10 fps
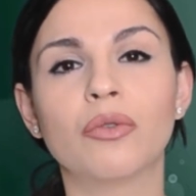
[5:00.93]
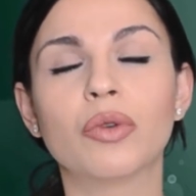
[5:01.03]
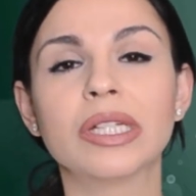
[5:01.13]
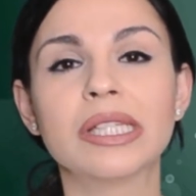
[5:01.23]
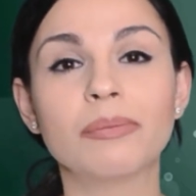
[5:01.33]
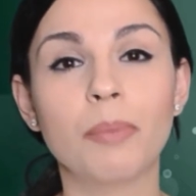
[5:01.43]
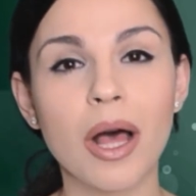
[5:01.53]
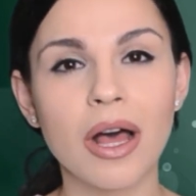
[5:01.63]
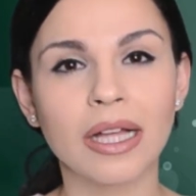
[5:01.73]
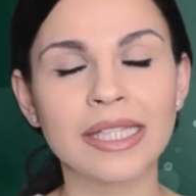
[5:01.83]

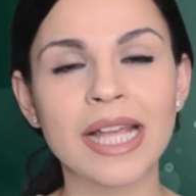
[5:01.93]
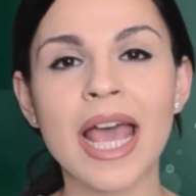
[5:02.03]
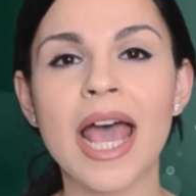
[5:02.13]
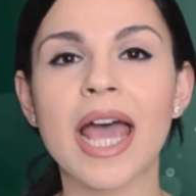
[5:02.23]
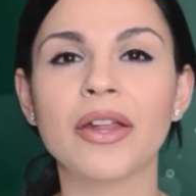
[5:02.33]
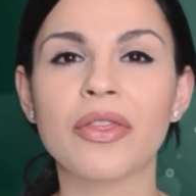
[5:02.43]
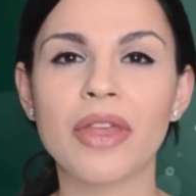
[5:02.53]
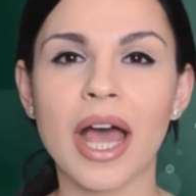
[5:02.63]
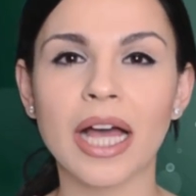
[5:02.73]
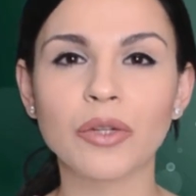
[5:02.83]
response, and in
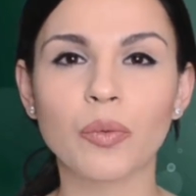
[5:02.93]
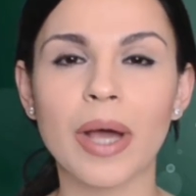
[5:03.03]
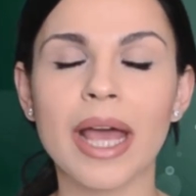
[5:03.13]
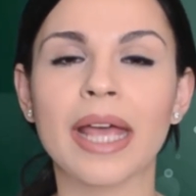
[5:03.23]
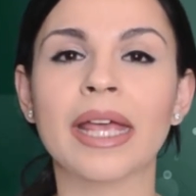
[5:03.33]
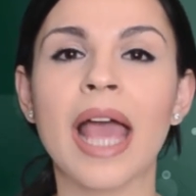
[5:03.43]
that way